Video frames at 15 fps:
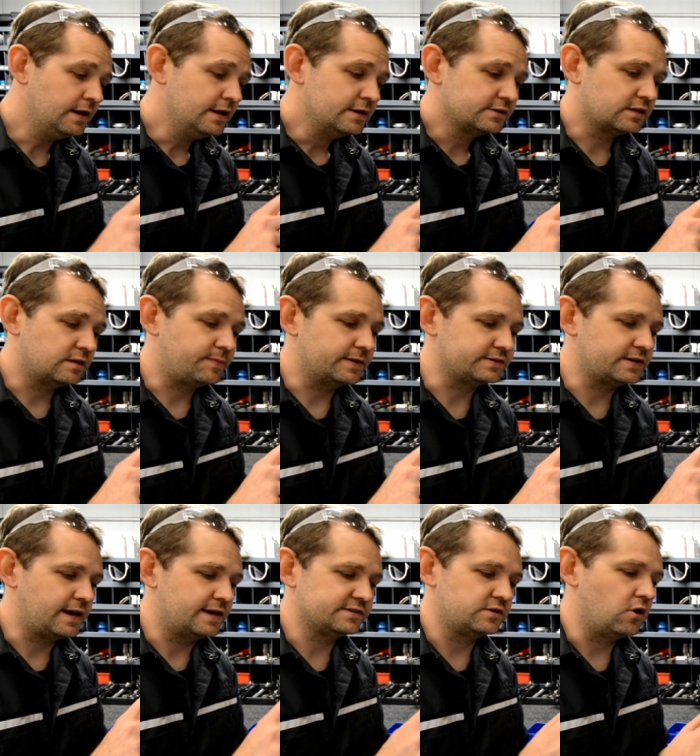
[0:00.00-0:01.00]
So the piston
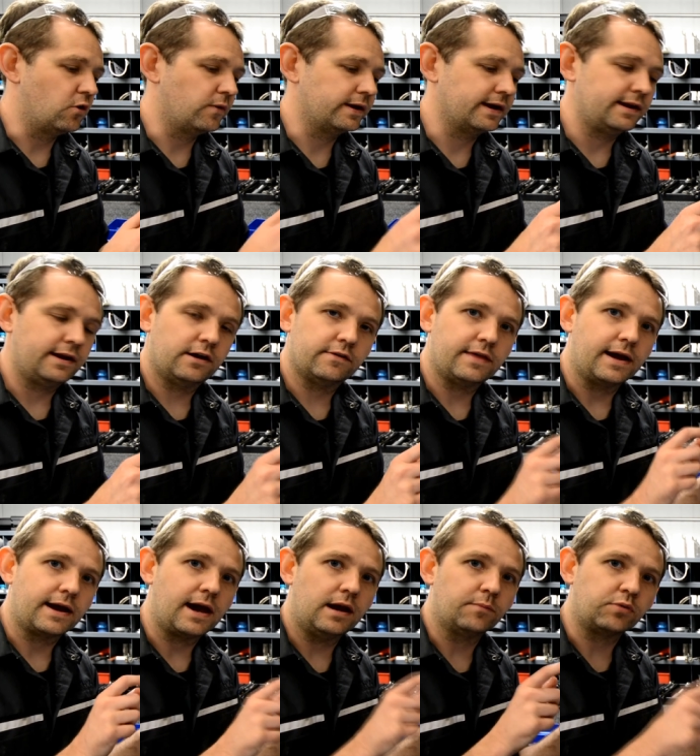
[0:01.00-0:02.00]
has an O-ring in here that
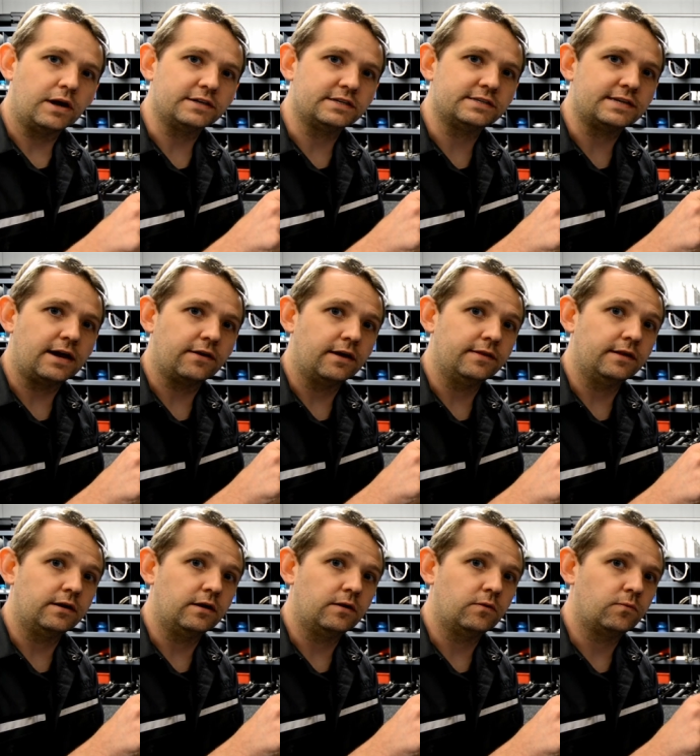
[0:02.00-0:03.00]
kind of presses out on
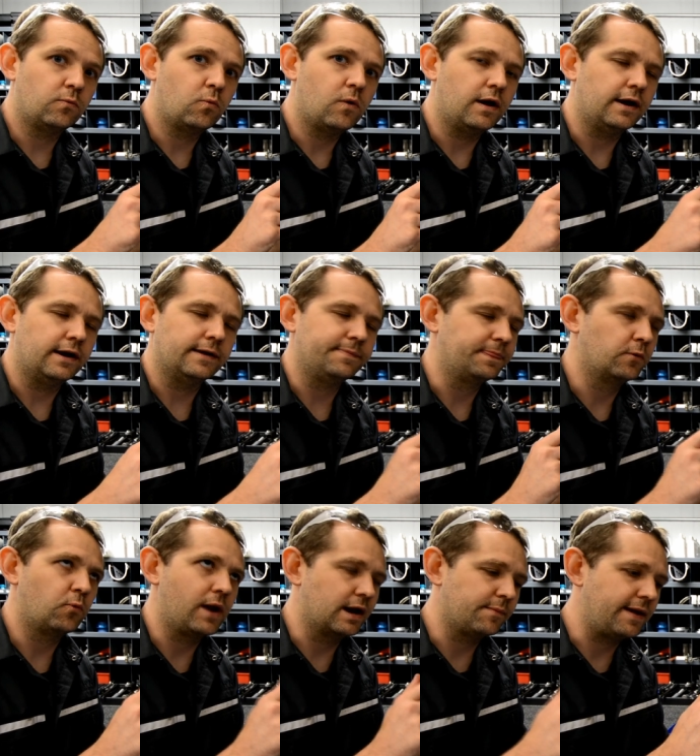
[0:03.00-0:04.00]
the um,
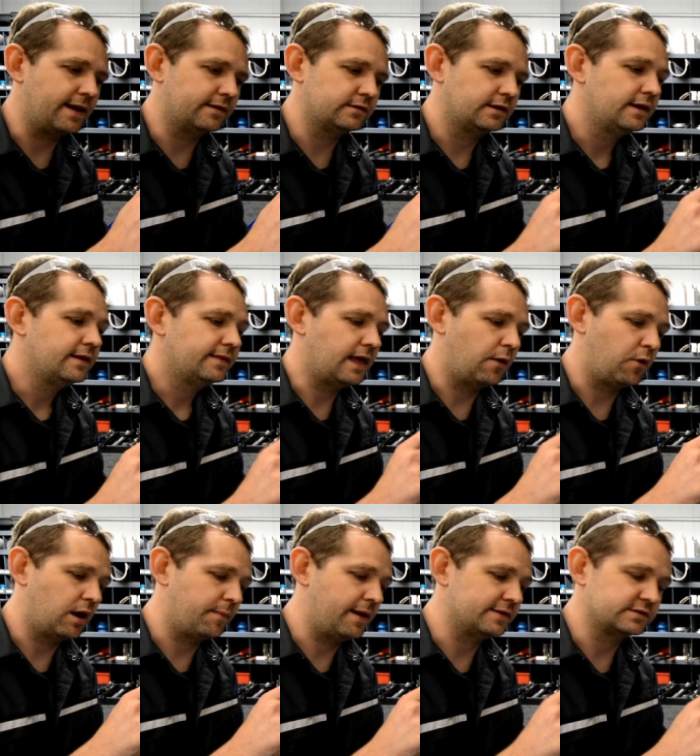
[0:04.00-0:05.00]
wear band. That
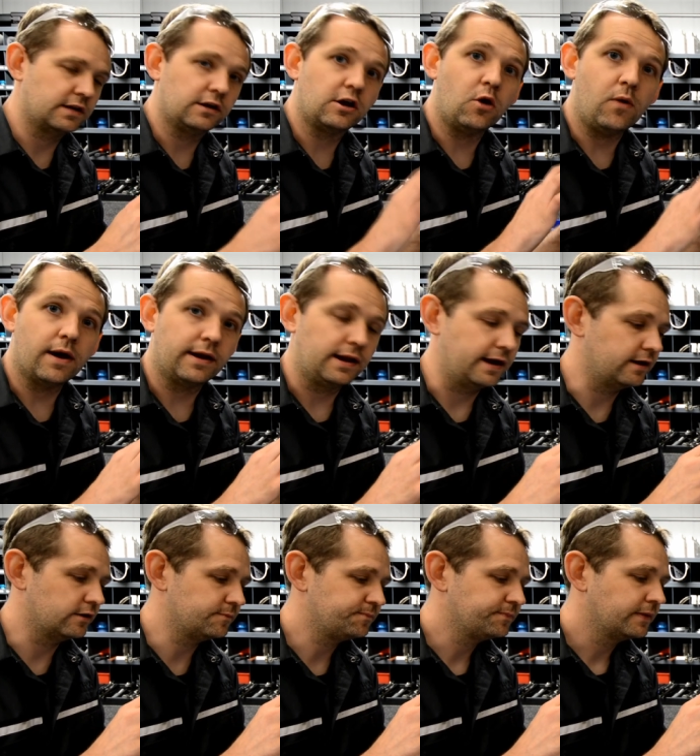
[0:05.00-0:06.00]
wear band's going to go on
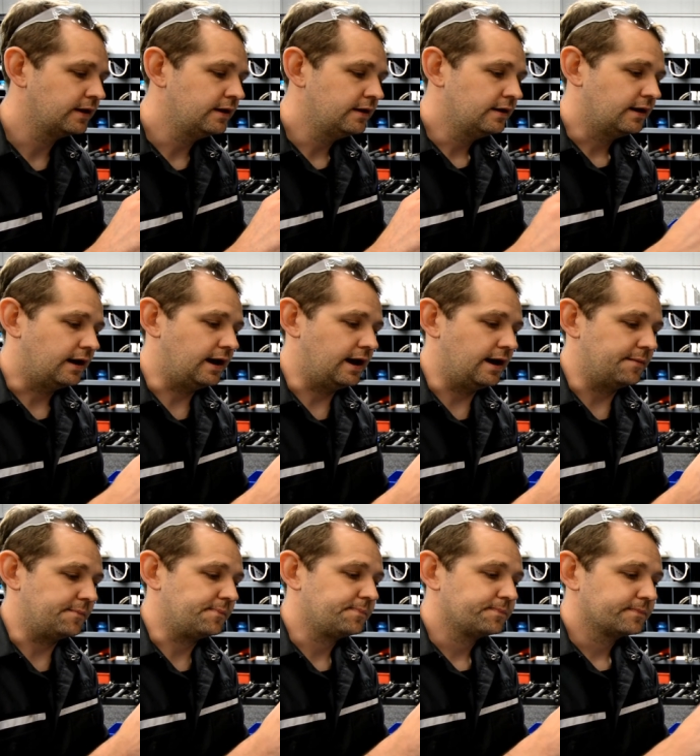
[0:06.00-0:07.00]
later.
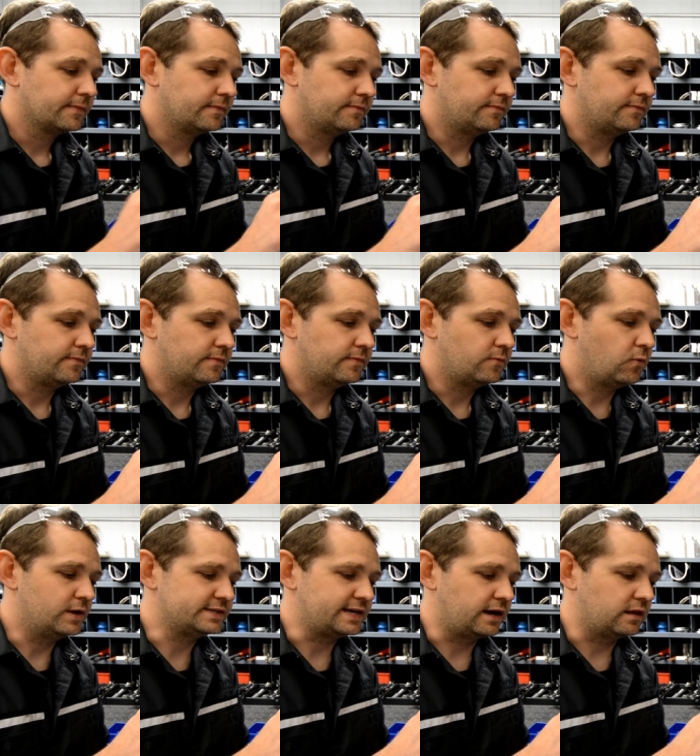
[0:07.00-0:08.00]
Um,
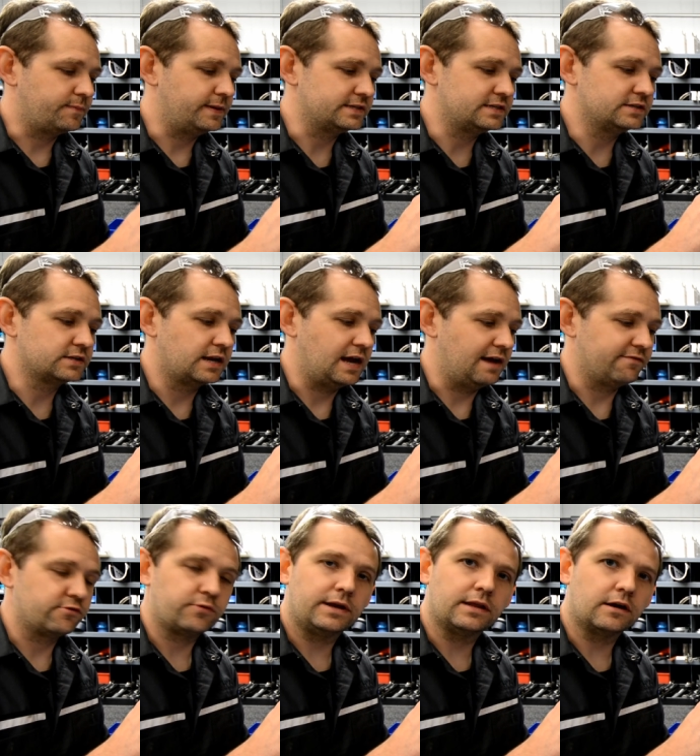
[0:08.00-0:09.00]
one side of the piston is going to have
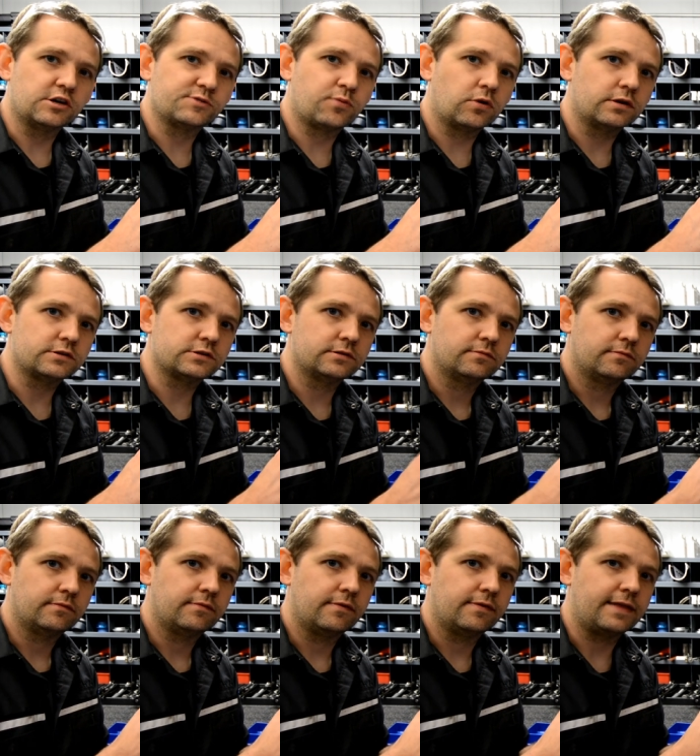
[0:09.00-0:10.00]
three large ports.
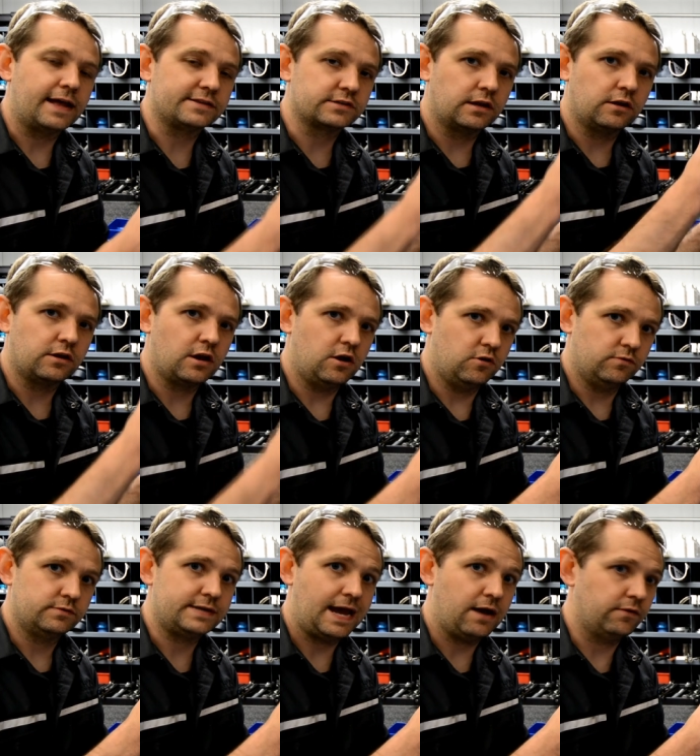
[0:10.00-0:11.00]
That's going to go
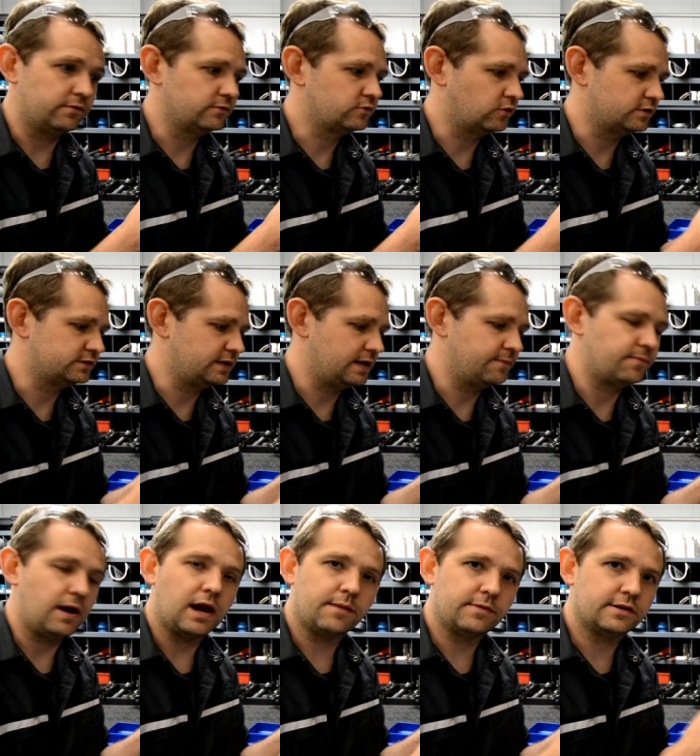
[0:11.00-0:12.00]
down towards the
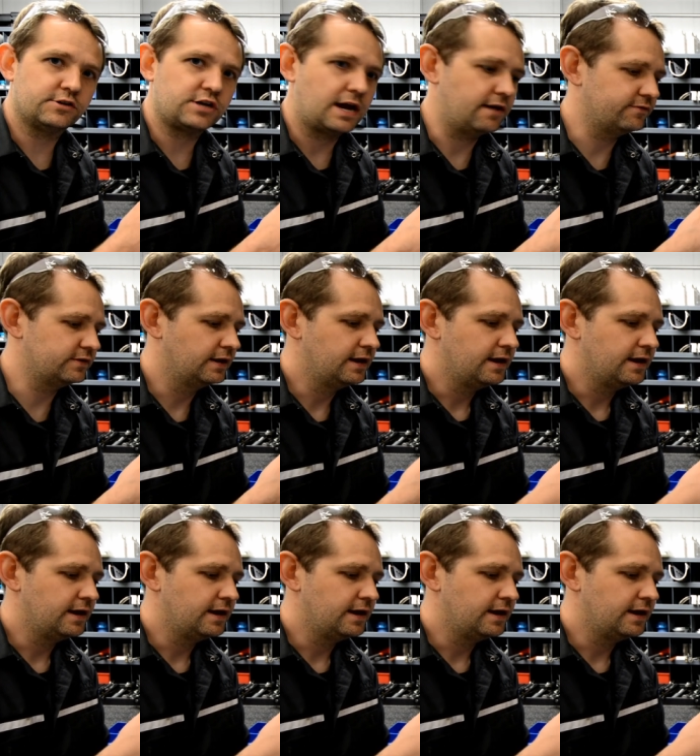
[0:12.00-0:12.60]
bottom of the shaft.